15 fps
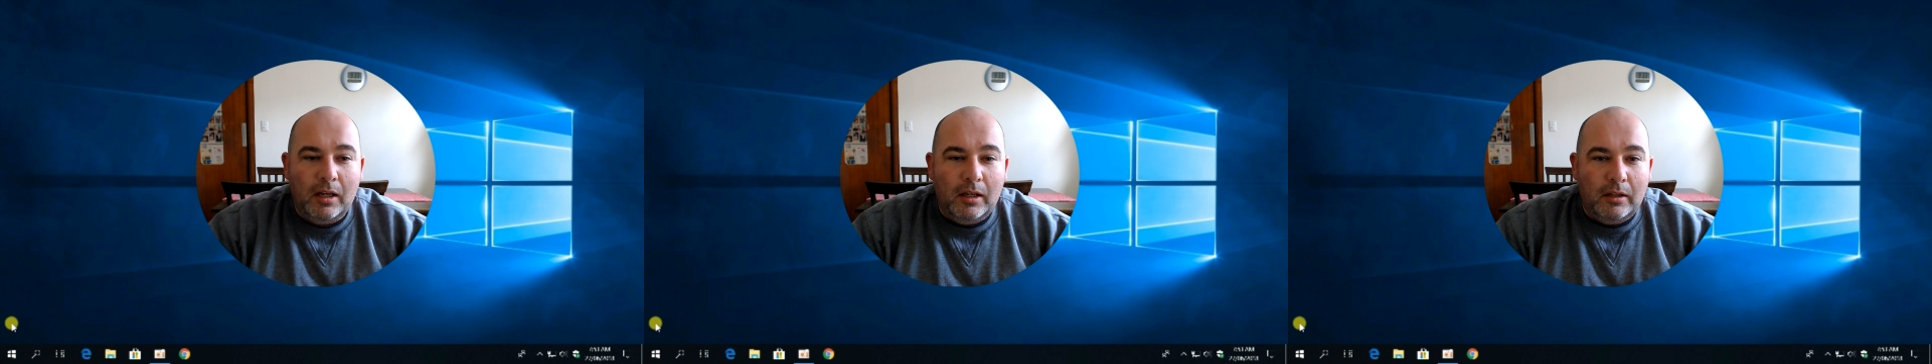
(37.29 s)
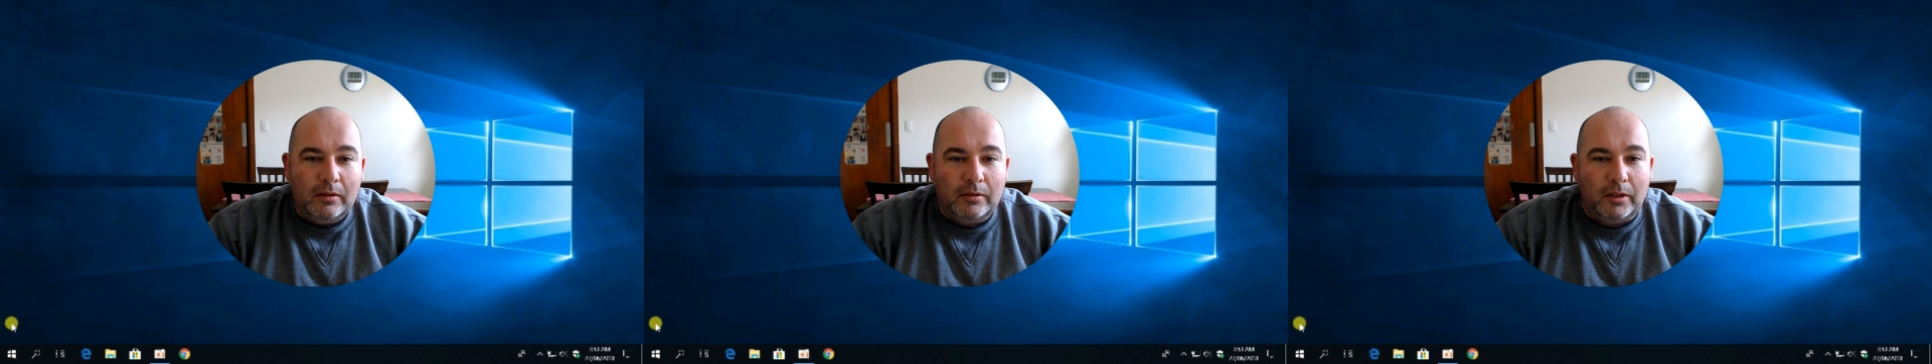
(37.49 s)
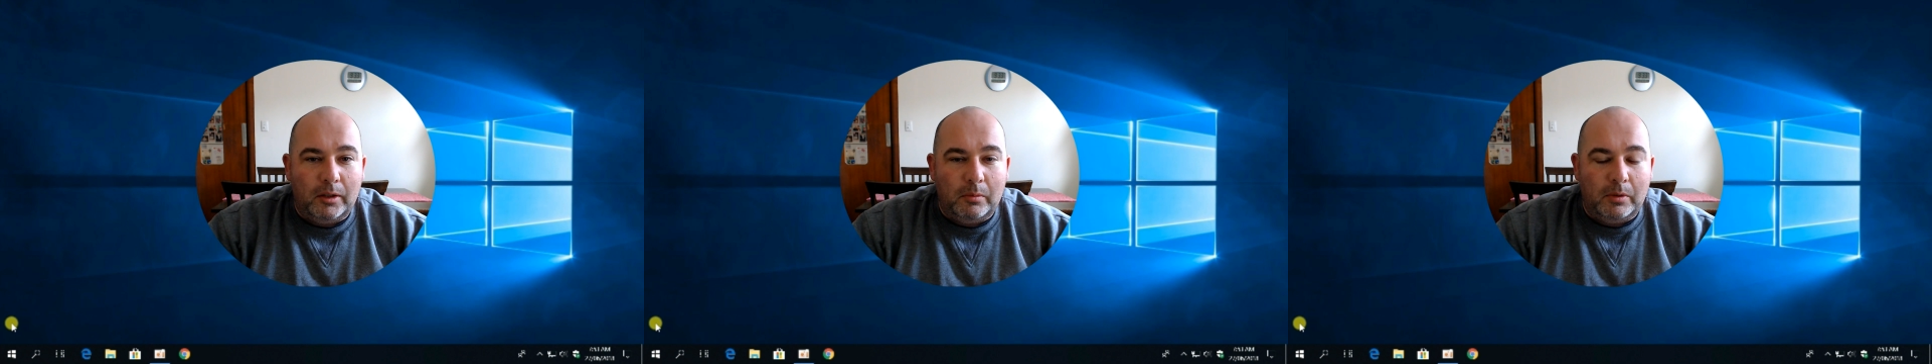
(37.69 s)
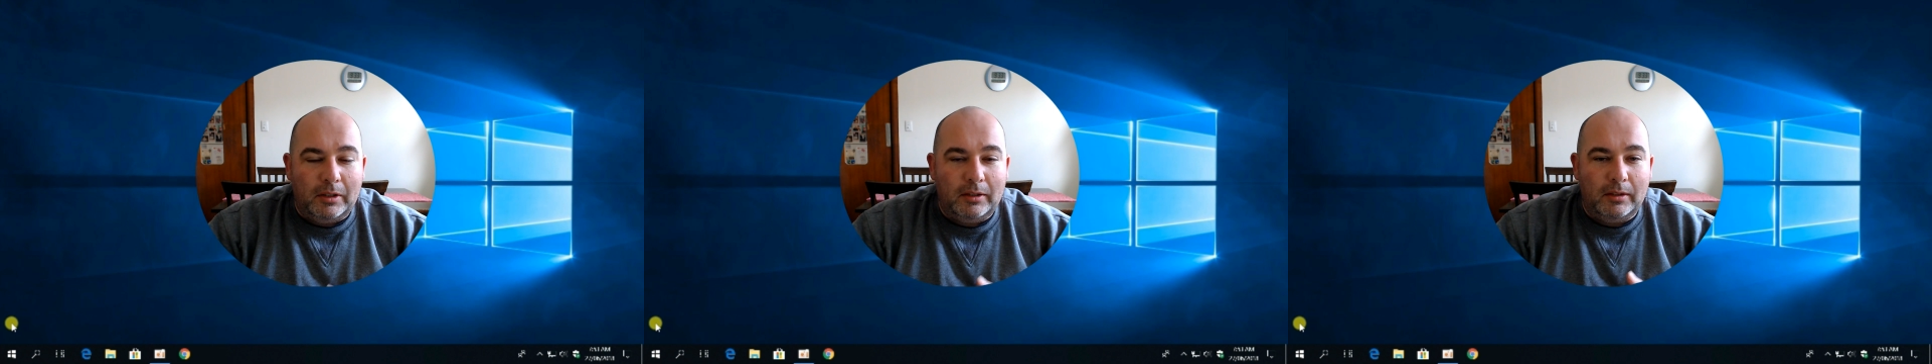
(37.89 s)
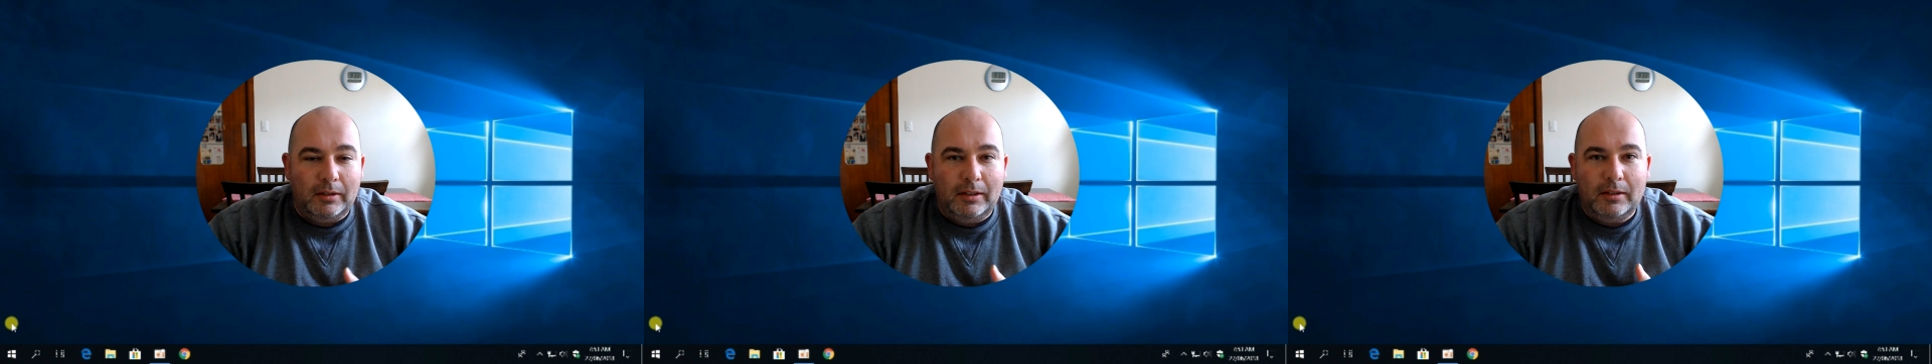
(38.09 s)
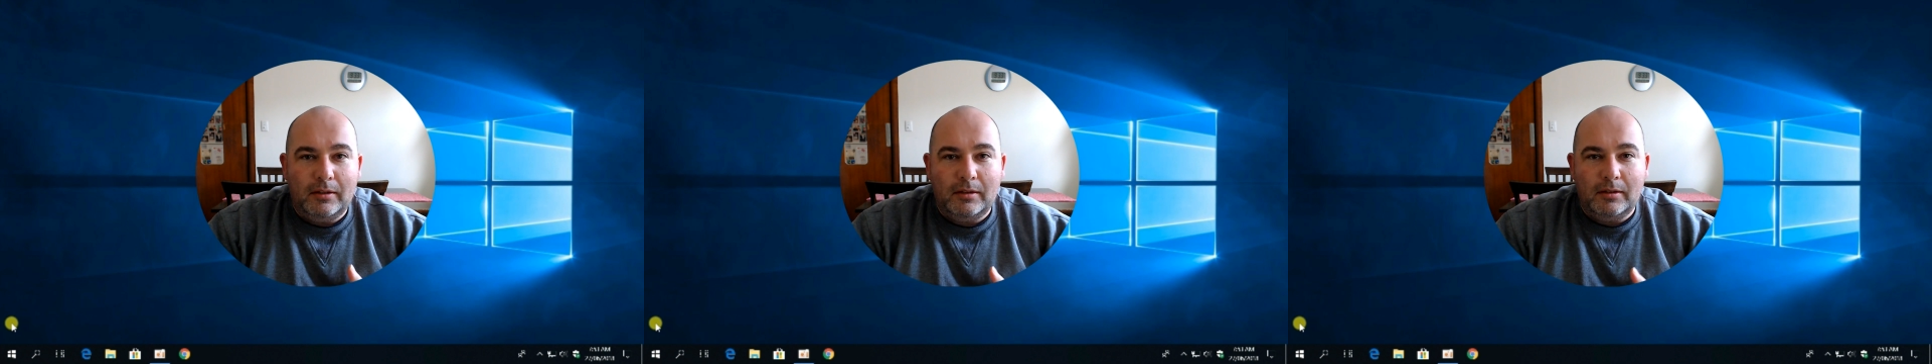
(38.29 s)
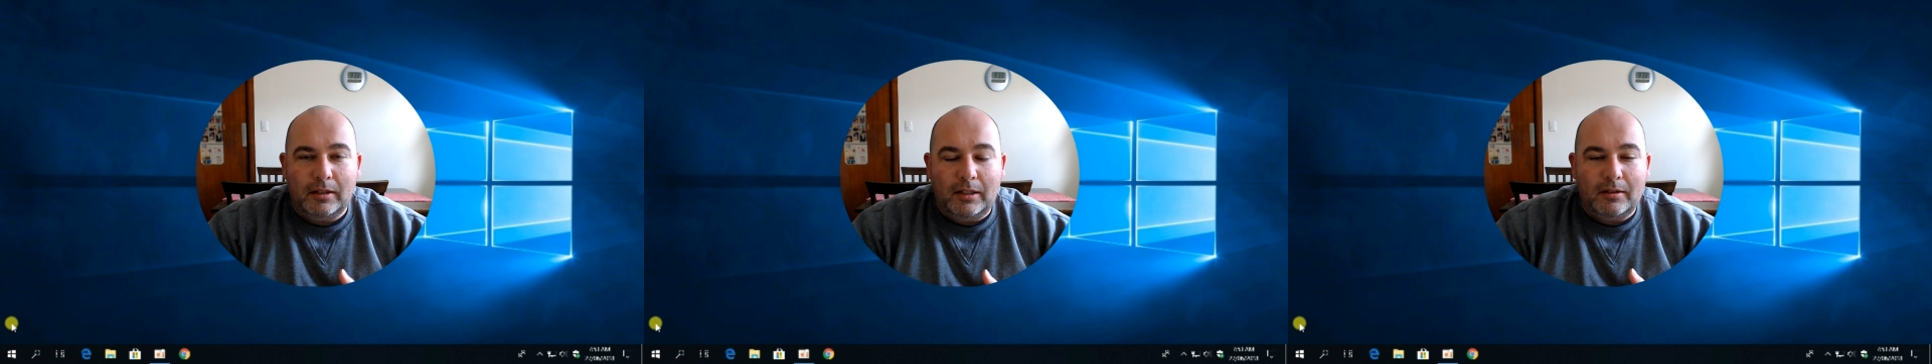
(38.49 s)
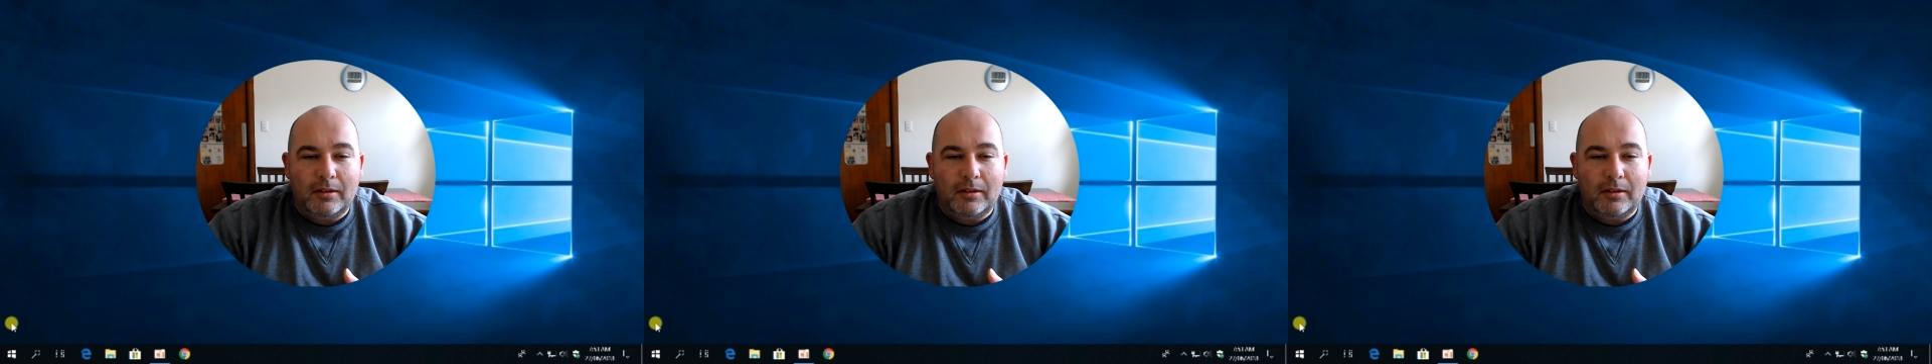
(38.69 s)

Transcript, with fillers: So uh, let's get